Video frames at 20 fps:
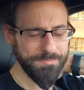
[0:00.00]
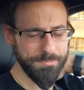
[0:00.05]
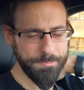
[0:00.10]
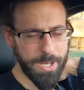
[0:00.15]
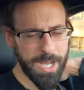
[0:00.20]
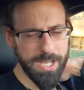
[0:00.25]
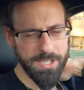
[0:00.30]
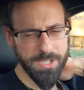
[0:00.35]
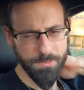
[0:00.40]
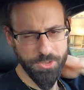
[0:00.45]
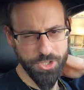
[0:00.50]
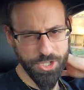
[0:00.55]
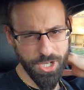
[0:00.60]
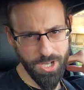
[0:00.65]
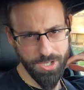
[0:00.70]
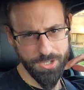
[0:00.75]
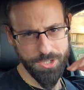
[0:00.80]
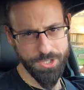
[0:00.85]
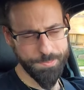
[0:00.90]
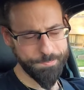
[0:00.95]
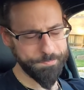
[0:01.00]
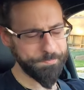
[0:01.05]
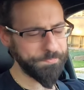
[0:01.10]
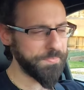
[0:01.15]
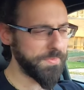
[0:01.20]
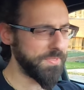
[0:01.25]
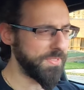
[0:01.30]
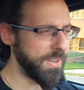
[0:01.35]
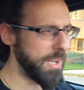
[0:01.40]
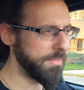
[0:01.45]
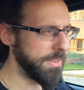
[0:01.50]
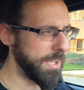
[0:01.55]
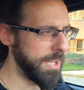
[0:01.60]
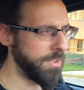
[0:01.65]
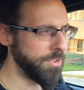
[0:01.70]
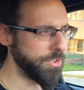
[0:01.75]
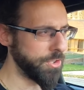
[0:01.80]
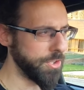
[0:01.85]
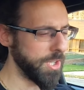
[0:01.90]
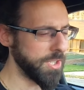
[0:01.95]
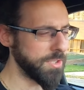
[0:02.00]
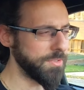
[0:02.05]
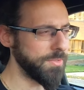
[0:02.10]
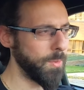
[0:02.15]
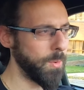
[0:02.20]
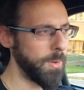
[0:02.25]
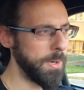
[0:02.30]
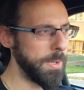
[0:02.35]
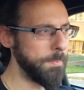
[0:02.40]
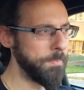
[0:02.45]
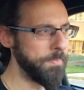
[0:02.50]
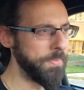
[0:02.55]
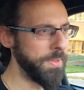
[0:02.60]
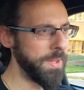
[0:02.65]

buy some jugs, 5-gallon jugs for it.